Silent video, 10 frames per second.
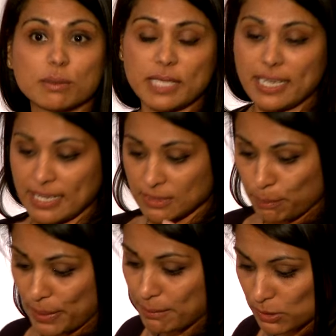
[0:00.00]
that the
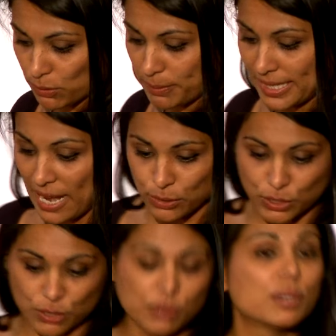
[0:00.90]
payments were made out
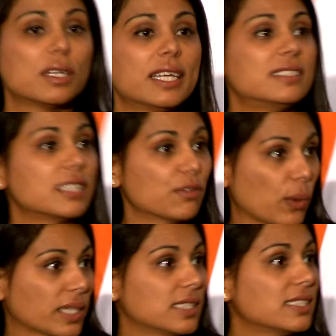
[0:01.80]
to instead of
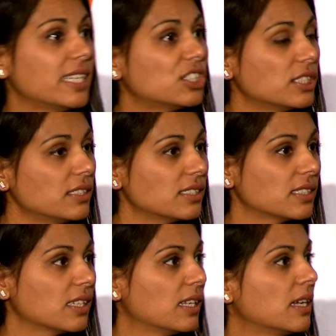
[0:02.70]
organizations.
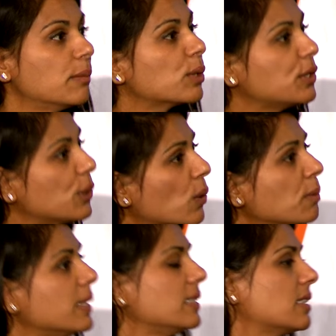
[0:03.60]

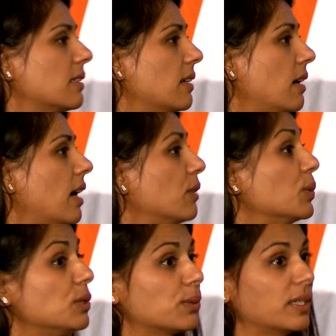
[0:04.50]
Procurement uh,
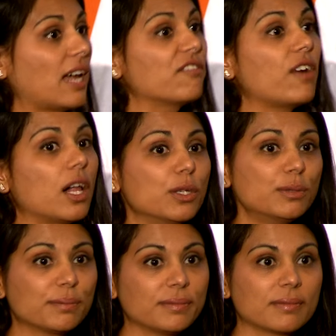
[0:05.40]
routes were not followed.
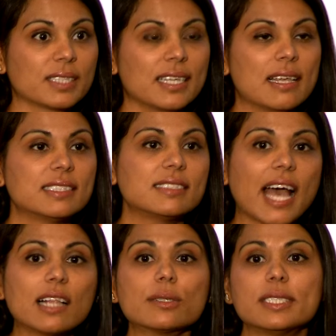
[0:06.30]

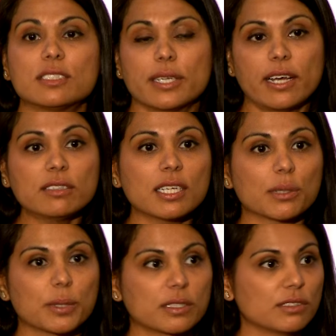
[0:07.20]
Salaries to healthcare
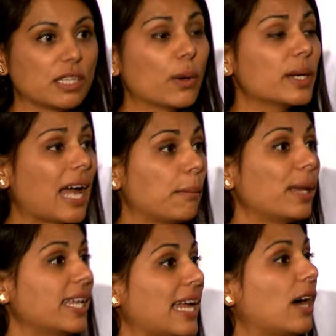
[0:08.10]
workers not, were not
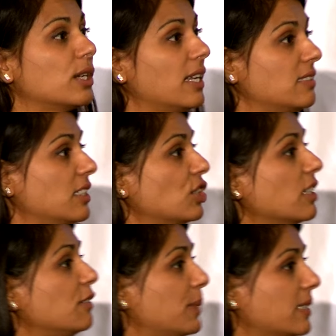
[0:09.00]
paid out as they should
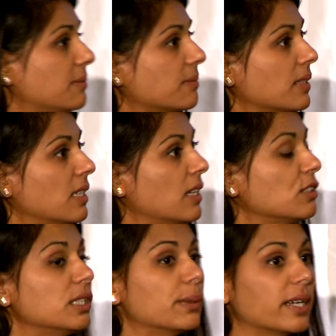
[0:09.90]
have been. So
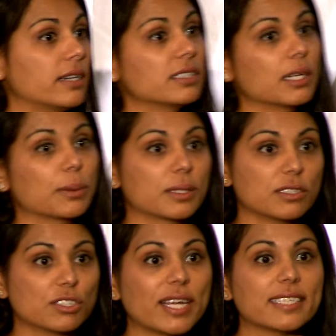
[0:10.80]
there were healthcare worker
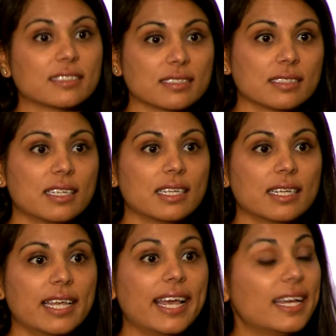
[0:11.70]
strikes
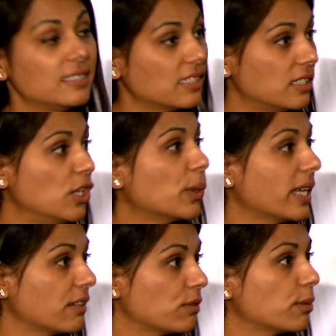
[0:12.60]
and no
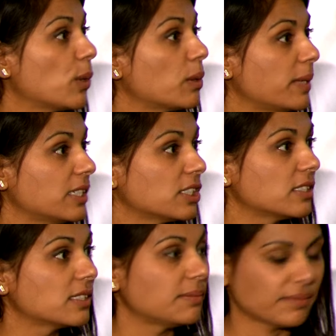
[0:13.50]
care for Ebola patients.